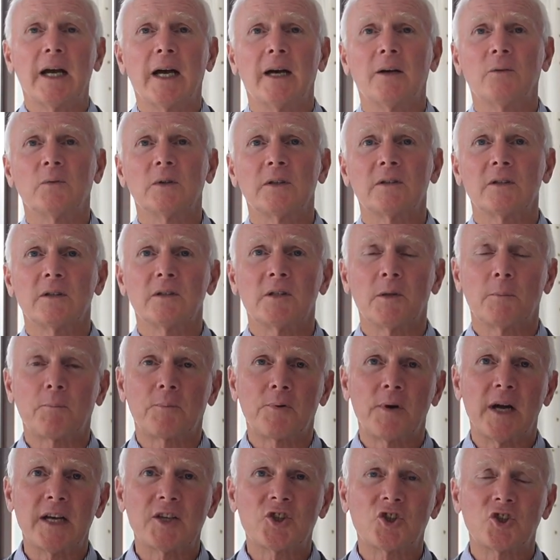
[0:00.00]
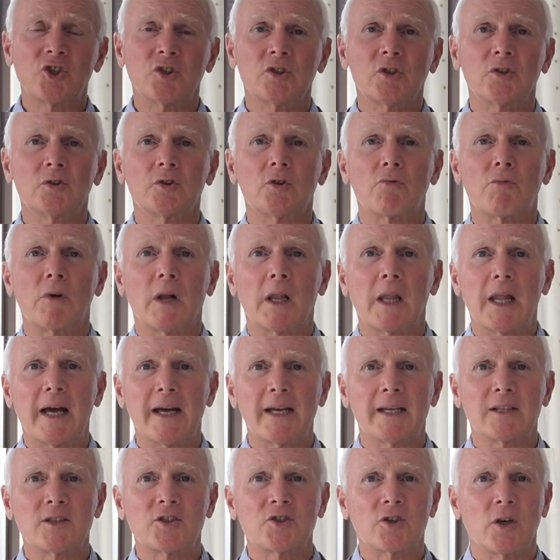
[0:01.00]
and with the depression and the
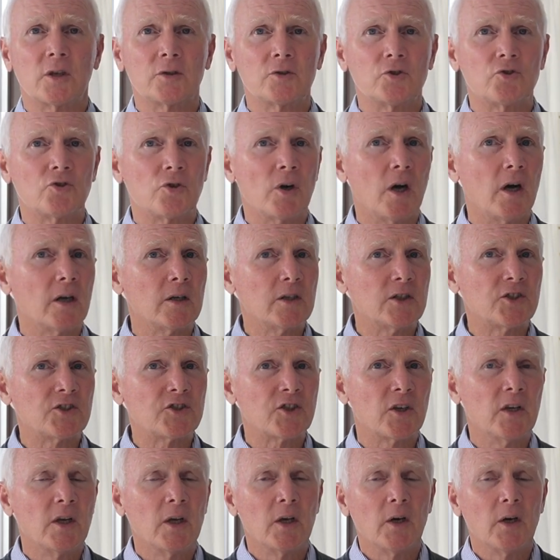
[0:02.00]
reliance on drugs,